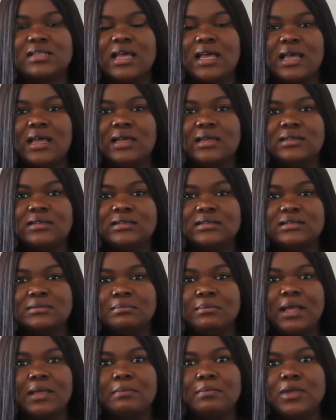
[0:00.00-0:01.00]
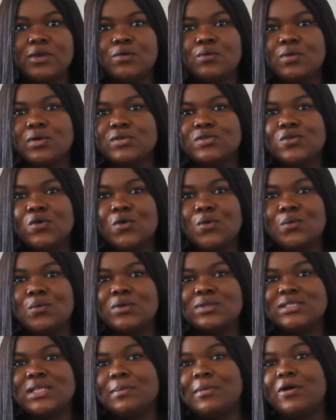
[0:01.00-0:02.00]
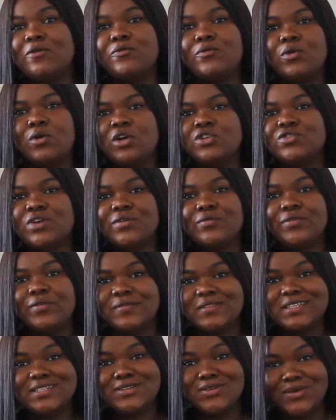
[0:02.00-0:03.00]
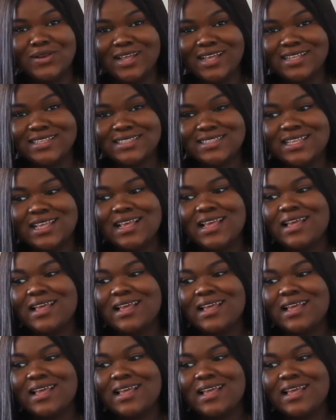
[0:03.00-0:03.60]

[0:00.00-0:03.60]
and my bill was almost about $450.